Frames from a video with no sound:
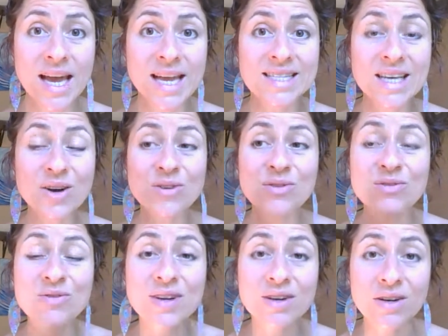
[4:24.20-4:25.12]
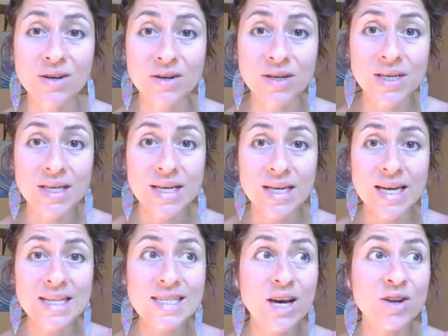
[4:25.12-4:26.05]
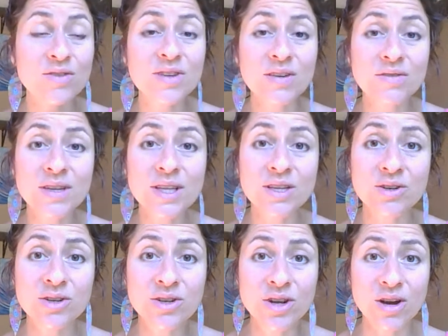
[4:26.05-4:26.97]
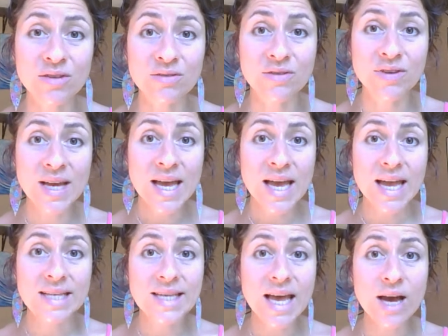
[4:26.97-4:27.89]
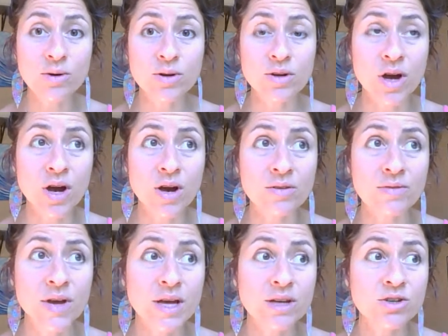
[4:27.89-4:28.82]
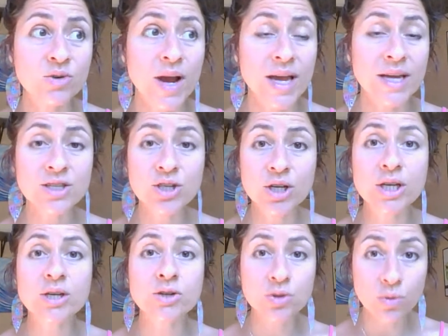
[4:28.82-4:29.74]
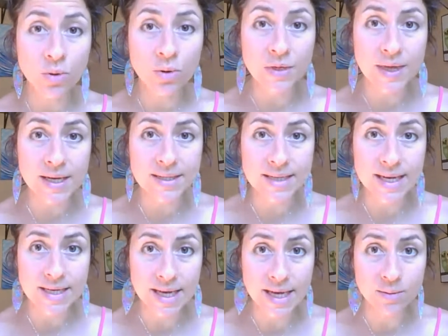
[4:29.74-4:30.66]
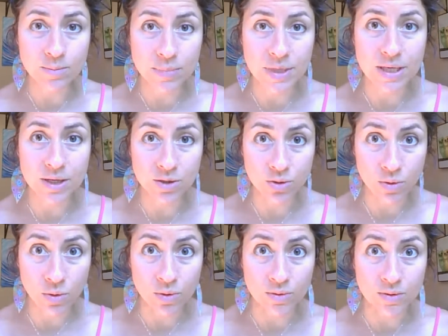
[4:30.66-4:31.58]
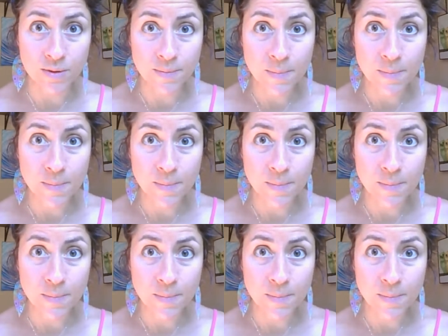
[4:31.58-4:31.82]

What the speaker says: It's out of fear. It's out of not feeling good enough. It's out of trying to control things that can't be controlled.